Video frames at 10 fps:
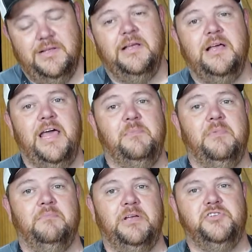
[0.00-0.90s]
Hey,
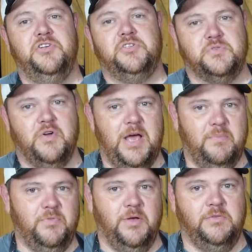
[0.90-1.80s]
make sure you
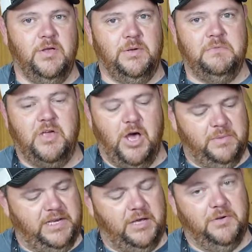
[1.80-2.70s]
subscribe, thumbs up, leave a
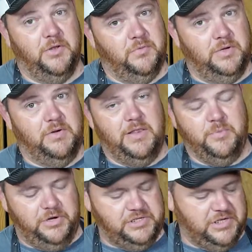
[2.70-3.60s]
comment down below. We greatly
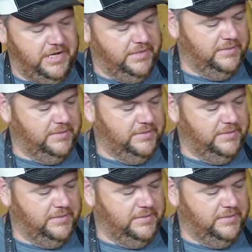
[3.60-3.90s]
appreciate it.